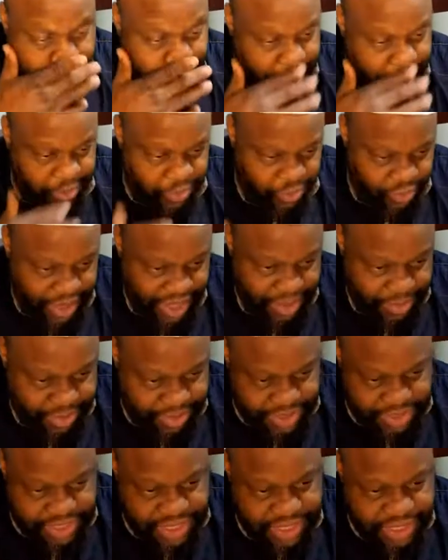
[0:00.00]
if we're able
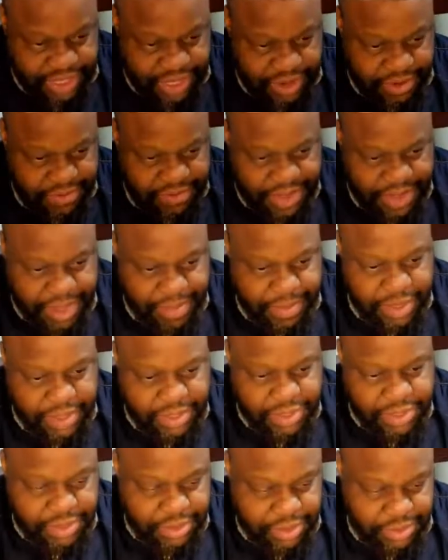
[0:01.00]
to teach our
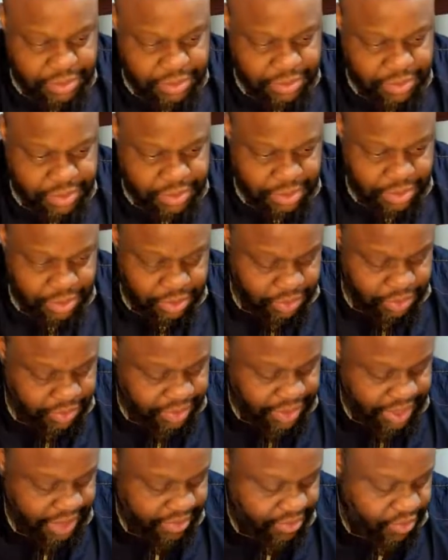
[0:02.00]
families, or
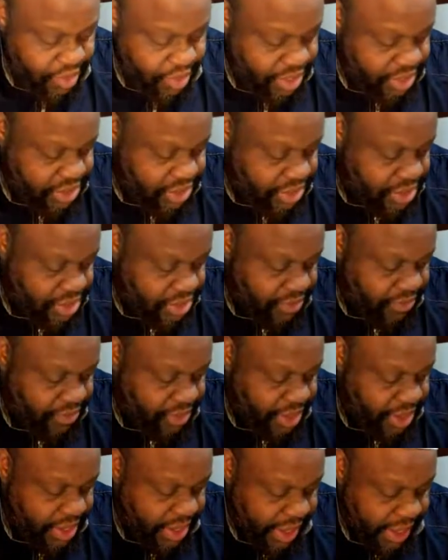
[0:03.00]
they have questions, if
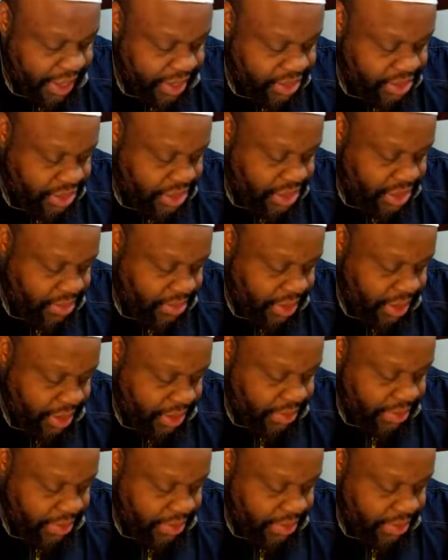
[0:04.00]
we can answer them.